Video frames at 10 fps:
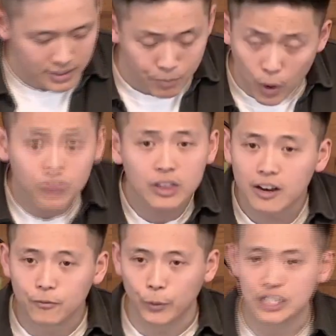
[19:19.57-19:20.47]
both
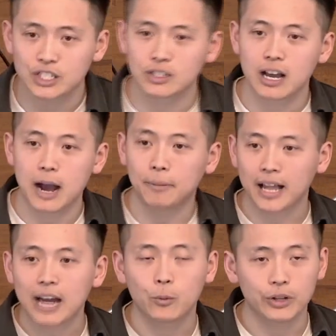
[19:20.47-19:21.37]
of which
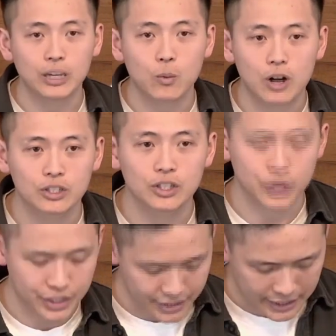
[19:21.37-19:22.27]
apply really well to
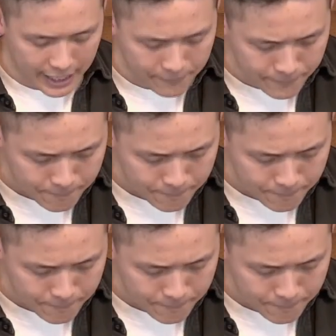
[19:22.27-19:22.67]
Christian life.